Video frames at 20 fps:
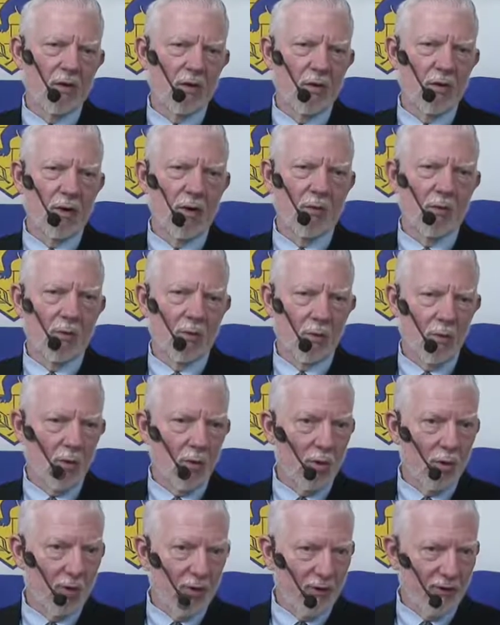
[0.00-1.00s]
normal
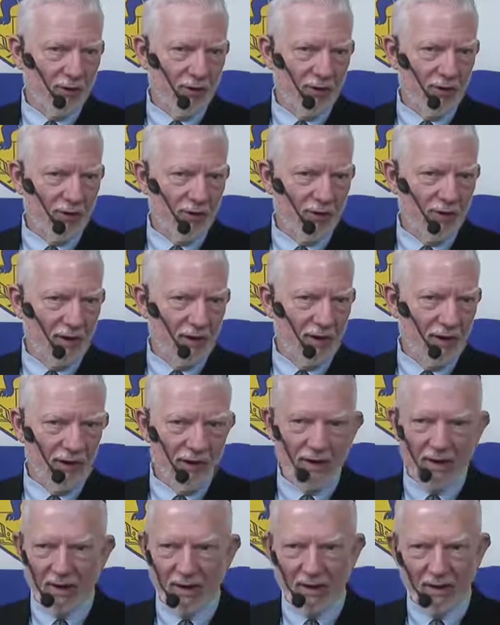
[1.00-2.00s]
rules of clean and
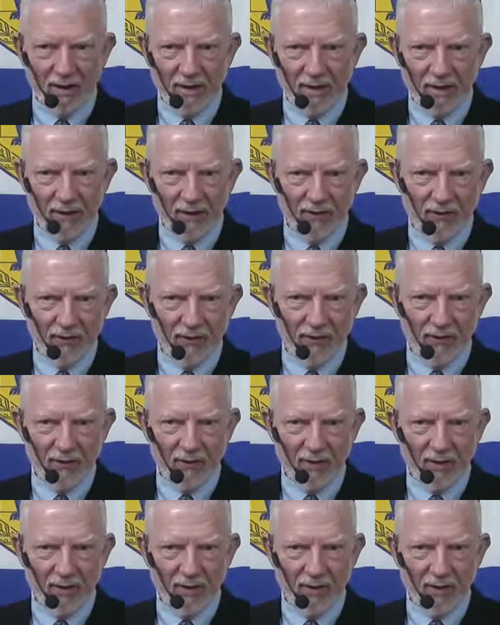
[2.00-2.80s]
uncleanness.